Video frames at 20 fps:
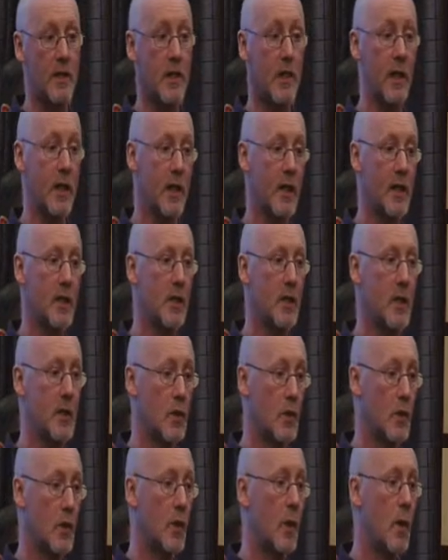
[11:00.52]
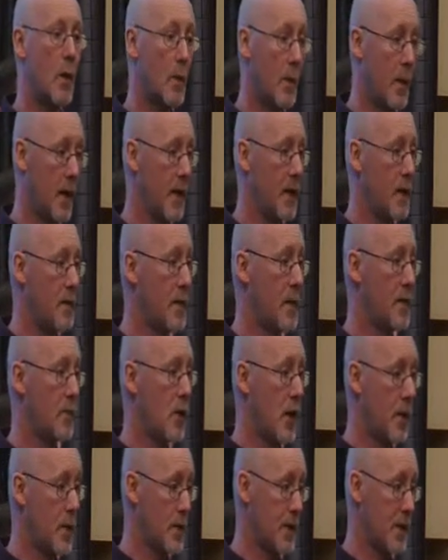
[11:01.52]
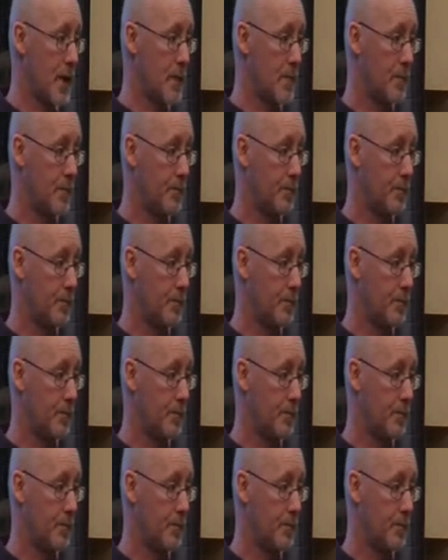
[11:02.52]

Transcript: to get into buying a bit of property.